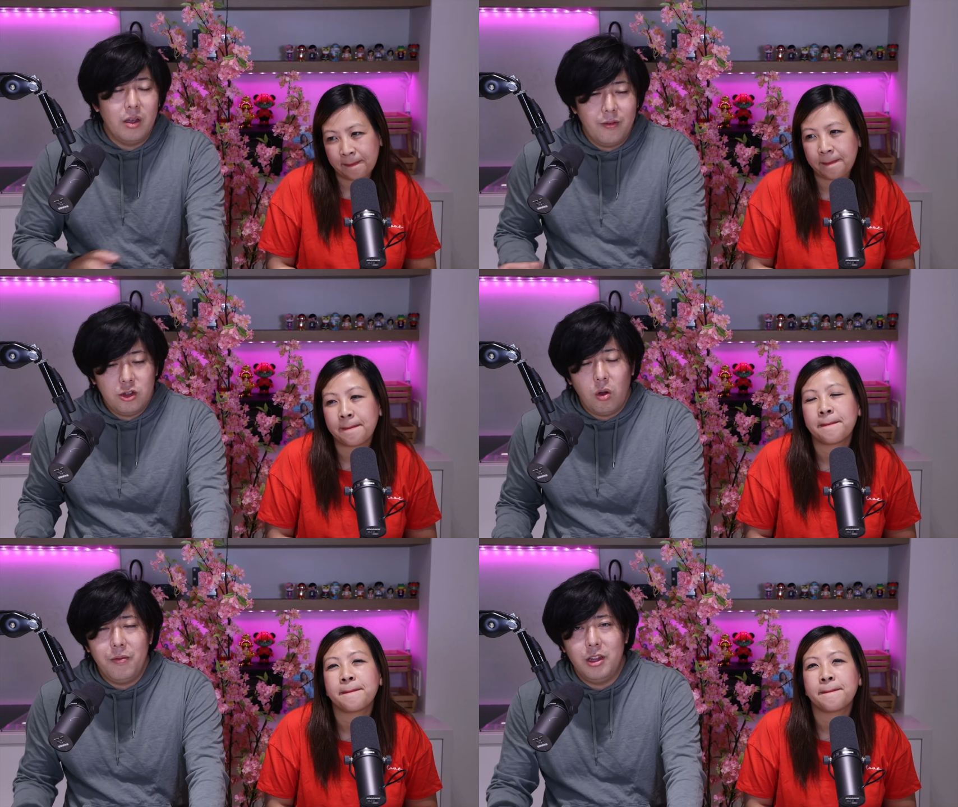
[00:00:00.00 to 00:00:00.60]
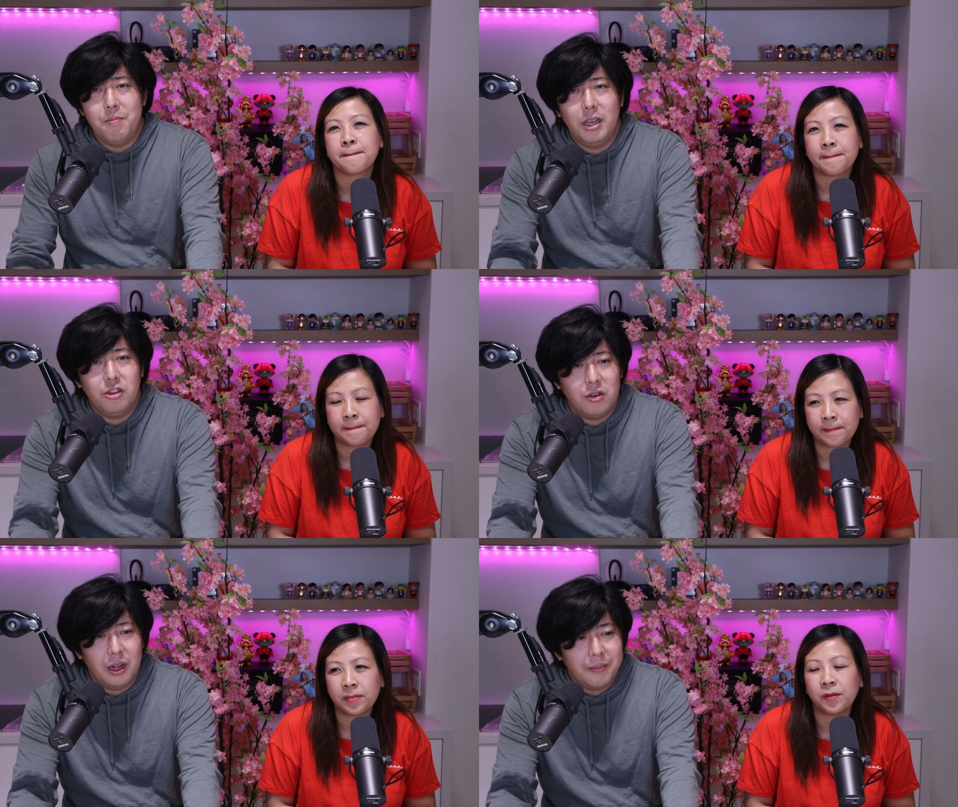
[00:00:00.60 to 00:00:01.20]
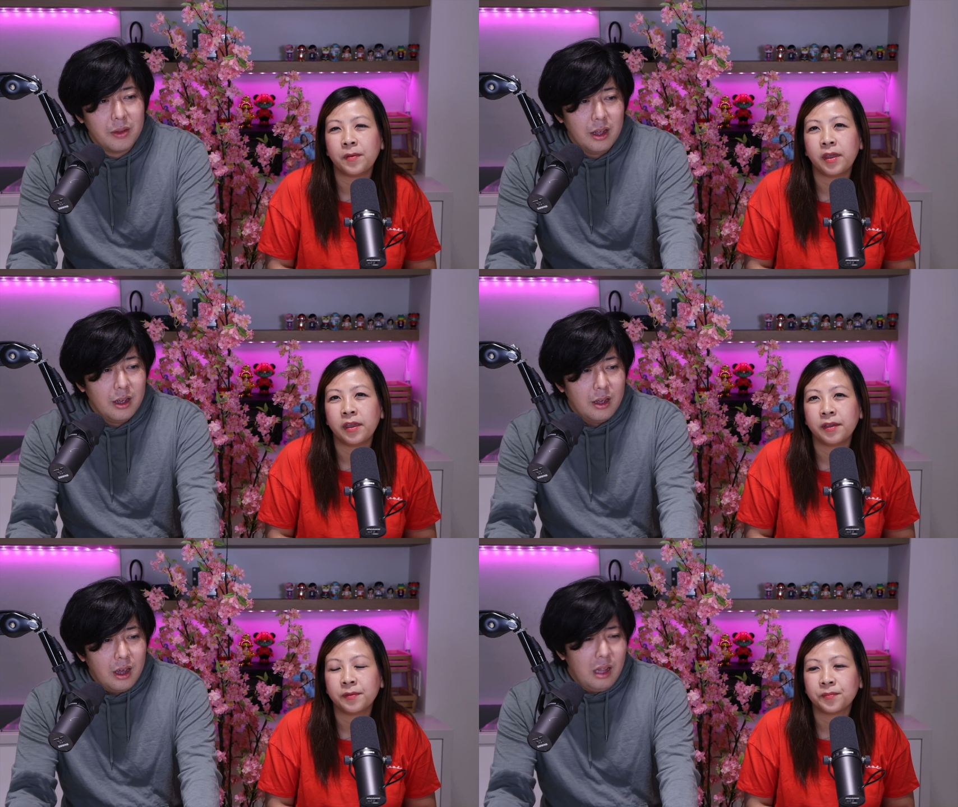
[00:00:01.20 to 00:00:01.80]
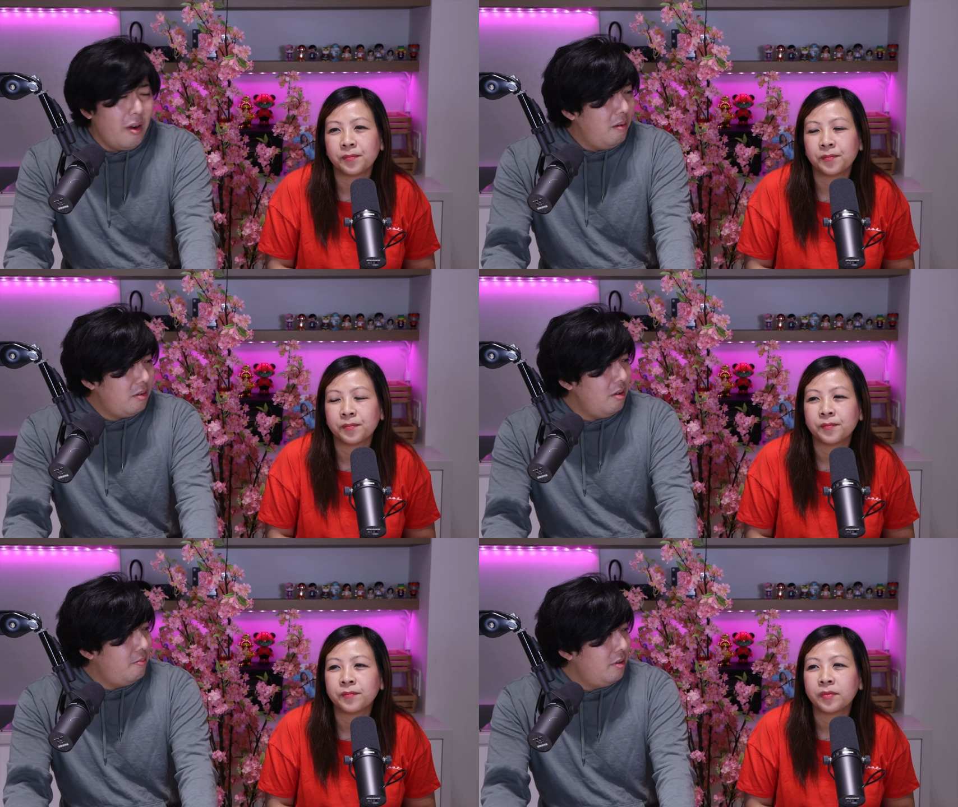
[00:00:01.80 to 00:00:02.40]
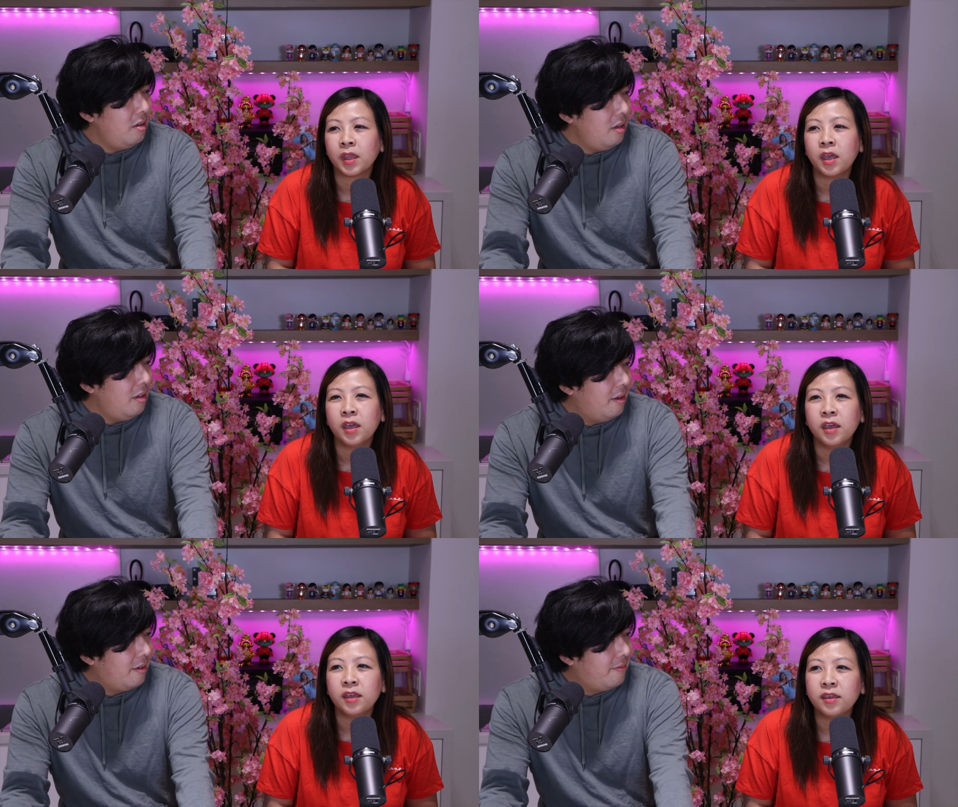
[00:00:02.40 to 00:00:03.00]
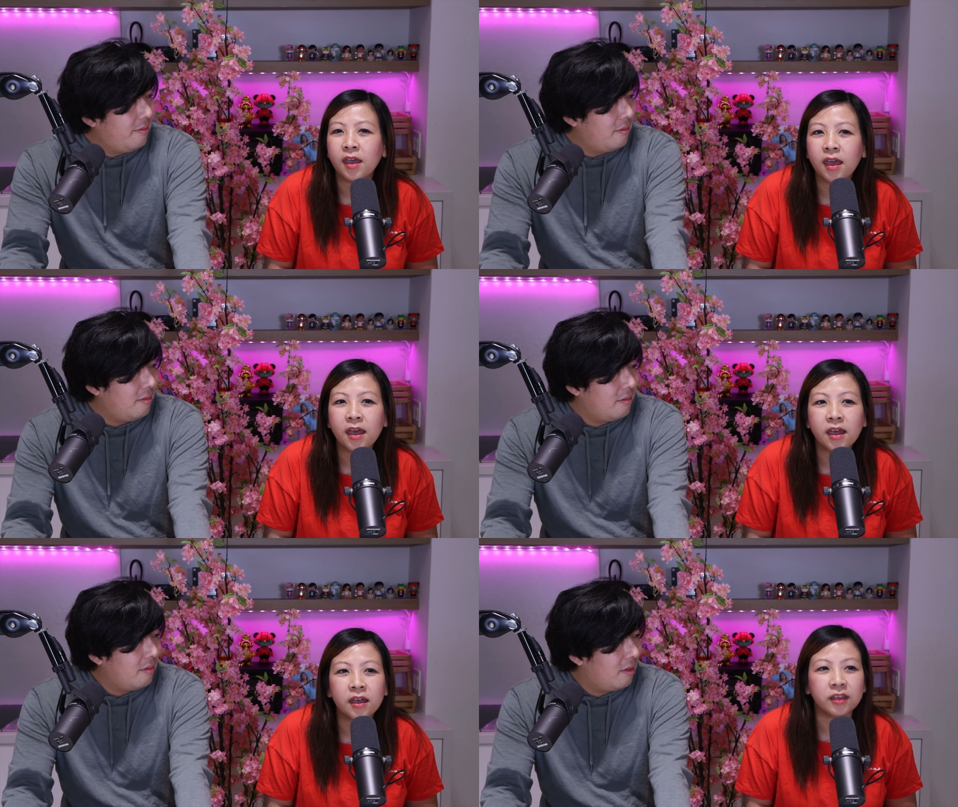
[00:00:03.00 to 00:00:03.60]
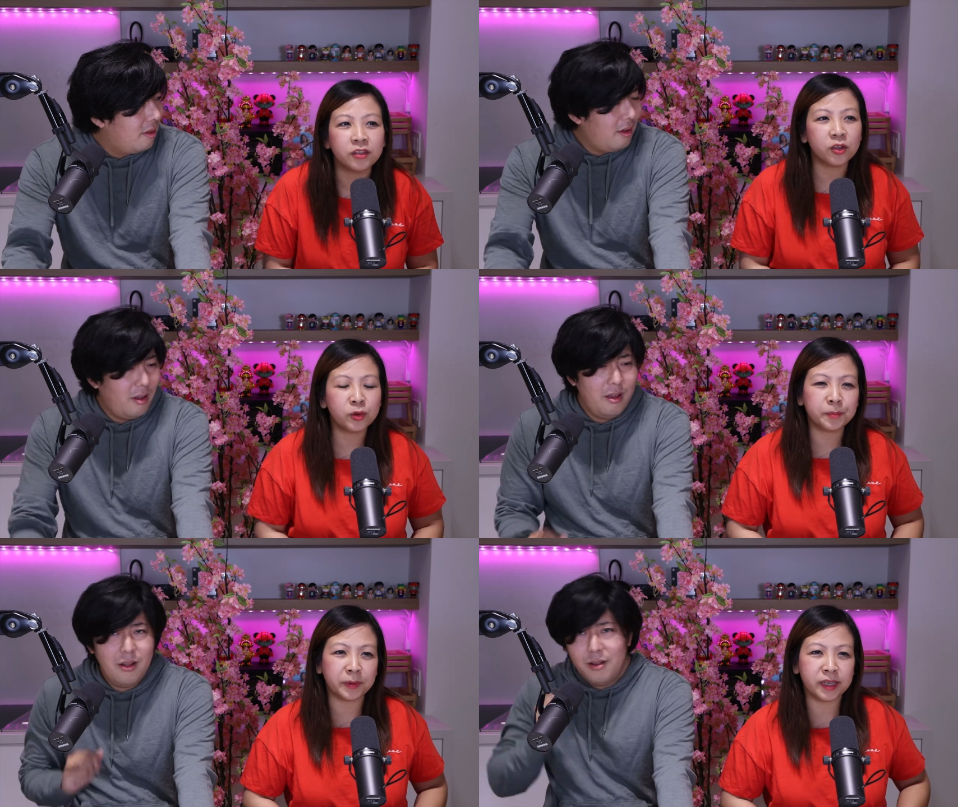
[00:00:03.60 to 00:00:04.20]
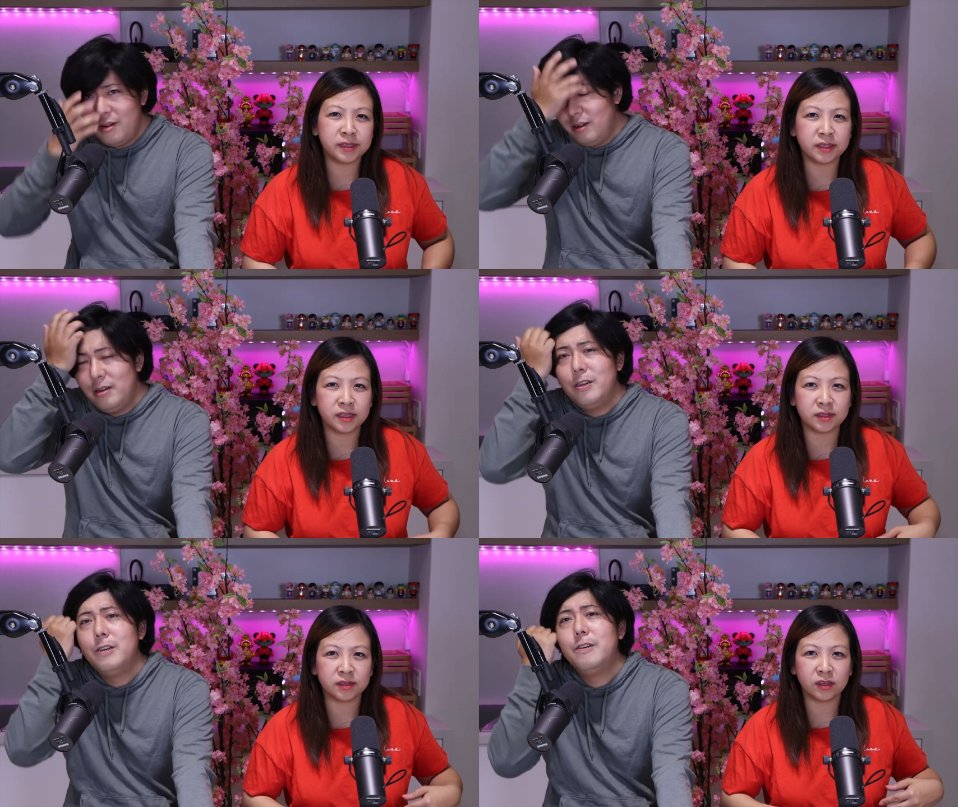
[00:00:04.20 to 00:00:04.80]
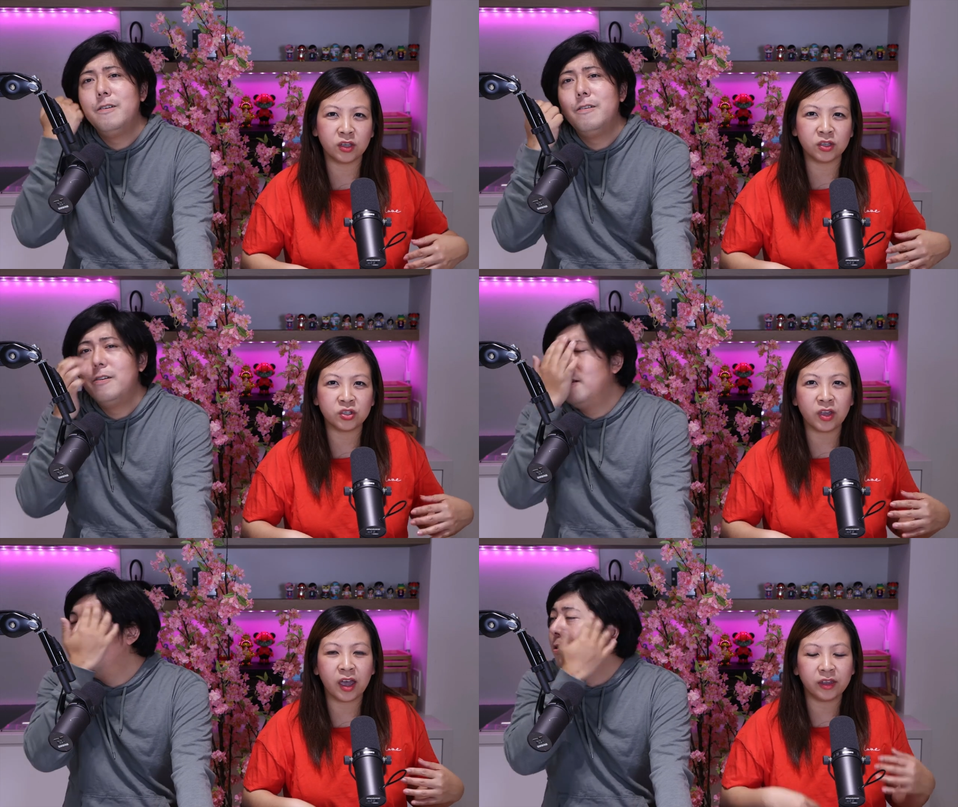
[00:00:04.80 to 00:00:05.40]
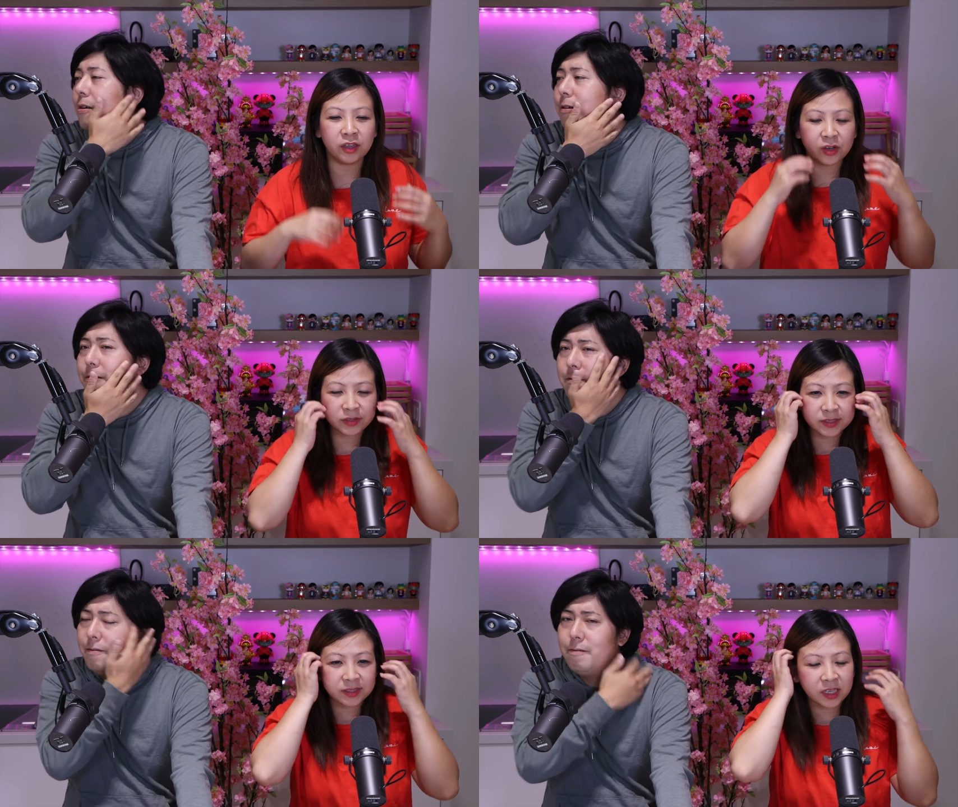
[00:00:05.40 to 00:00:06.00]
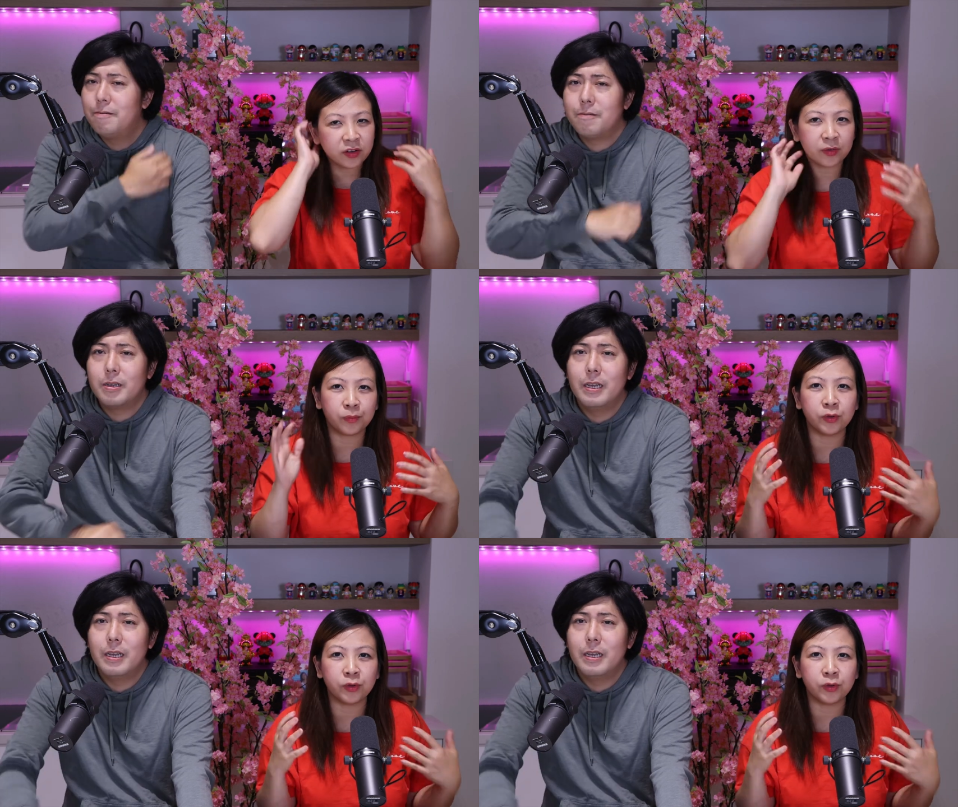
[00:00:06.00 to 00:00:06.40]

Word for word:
Speaker 1: uh, solving the mystery. And I was doing pretty good.
Speaker 2: Yeah, there were places because you ha- you know it's a secret